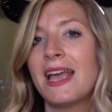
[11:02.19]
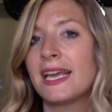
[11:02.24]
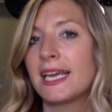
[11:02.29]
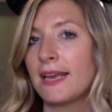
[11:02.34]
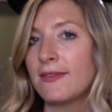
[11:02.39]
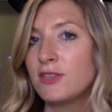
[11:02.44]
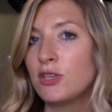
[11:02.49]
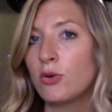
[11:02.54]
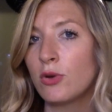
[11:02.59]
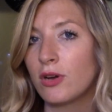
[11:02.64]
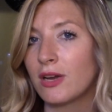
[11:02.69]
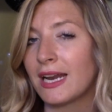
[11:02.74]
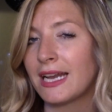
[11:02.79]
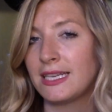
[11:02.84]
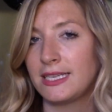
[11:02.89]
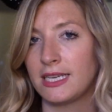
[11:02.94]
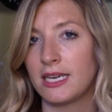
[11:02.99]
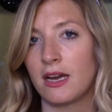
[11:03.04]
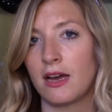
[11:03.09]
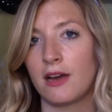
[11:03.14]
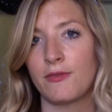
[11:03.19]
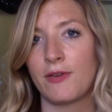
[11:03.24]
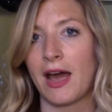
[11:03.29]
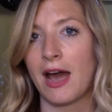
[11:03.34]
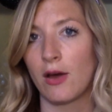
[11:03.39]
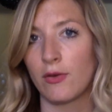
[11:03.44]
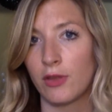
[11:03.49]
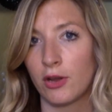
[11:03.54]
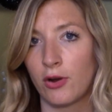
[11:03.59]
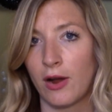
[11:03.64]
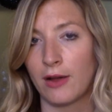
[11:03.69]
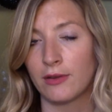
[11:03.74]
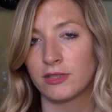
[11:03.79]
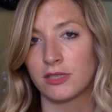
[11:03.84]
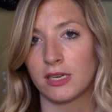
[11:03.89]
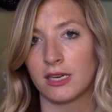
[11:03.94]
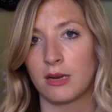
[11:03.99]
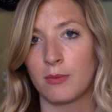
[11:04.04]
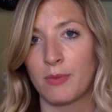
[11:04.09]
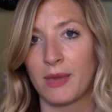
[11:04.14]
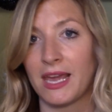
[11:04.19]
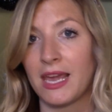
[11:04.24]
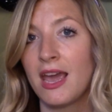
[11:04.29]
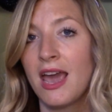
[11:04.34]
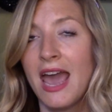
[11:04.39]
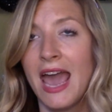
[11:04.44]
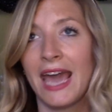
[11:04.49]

gives you a good idea of how the crowds are going to be.